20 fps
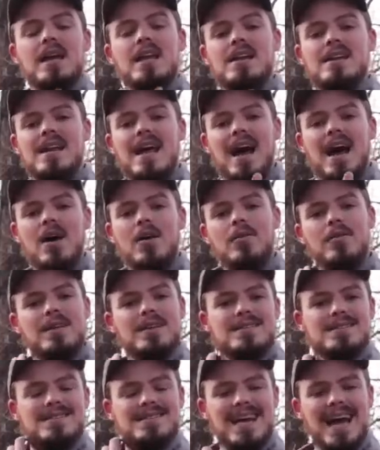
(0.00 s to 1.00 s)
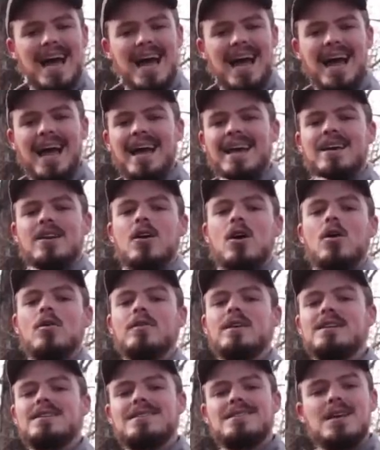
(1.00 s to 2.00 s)
now this tag and all
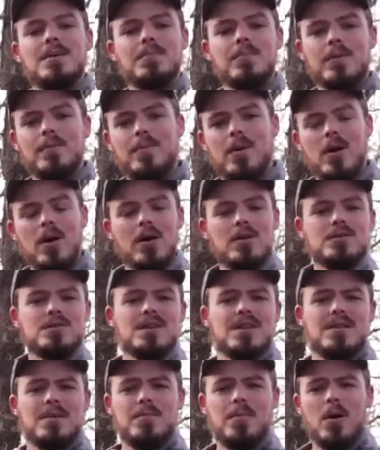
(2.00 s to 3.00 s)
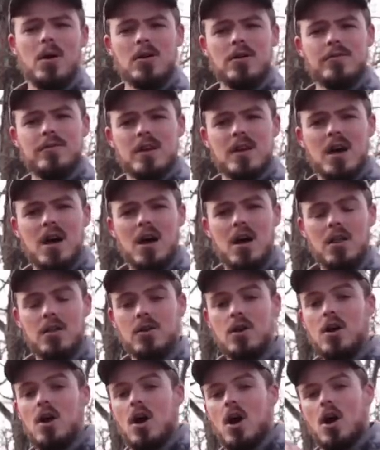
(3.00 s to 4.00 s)
these zipper parts and the part of the
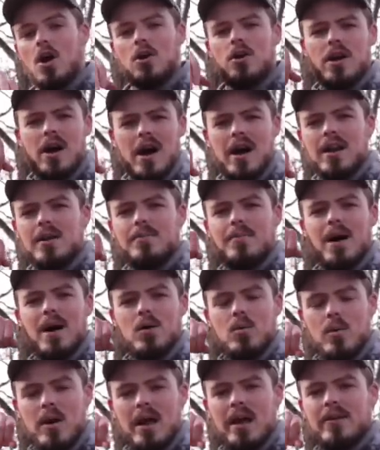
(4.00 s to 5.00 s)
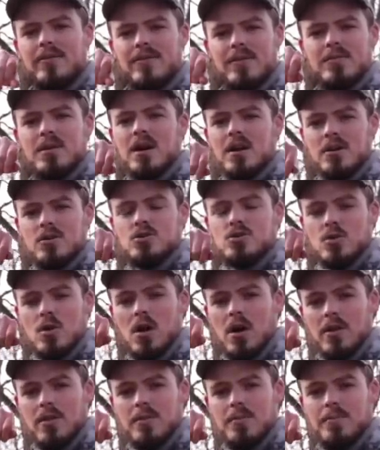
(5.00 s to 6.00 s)
collar are not in my way if I'm gonna
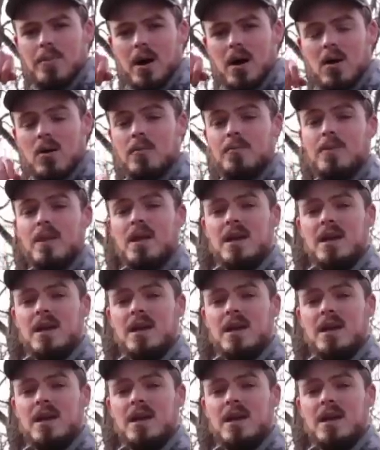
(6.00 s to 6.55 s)
draw the bow.